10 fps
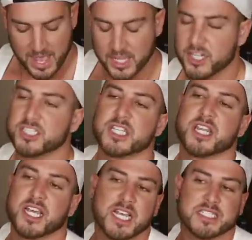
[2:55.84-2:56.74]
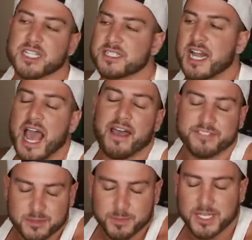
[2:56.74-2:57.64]
And here's the thing, it doesn't have
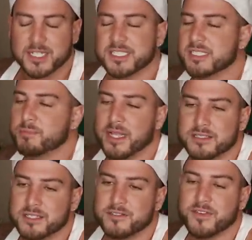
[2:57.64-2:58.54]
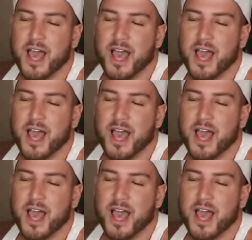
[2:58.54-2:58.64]
to be expensive